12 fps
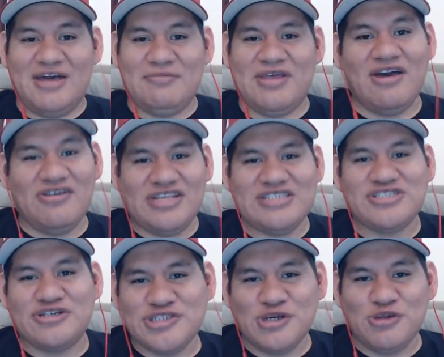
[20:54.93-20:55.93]
I'm like, oh, these are
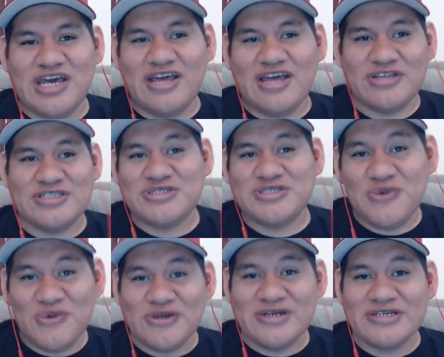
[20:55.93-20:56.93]
sold out at the
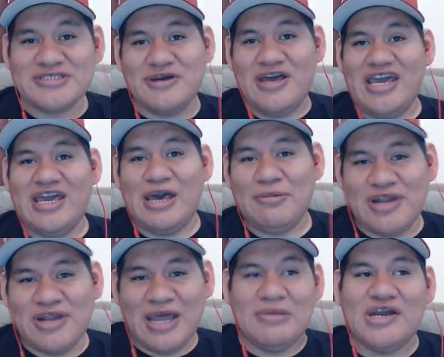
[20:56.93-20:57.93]
store. So hey, how about
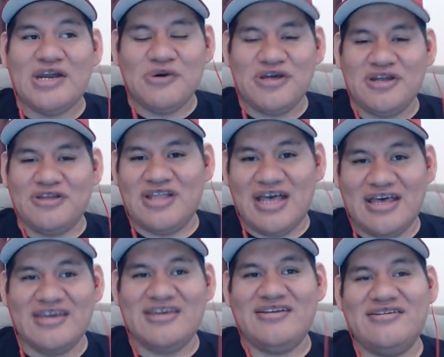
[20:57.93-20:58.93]
I make one
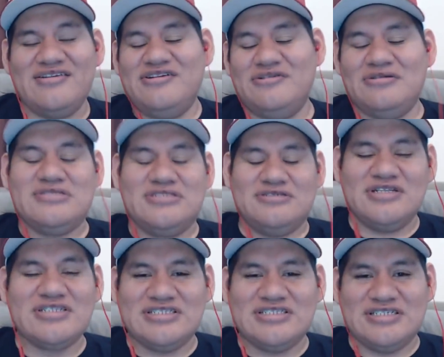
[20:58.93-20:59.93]
online? So
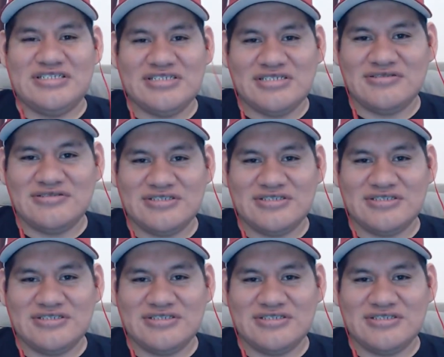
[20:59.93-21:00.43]
let's see. So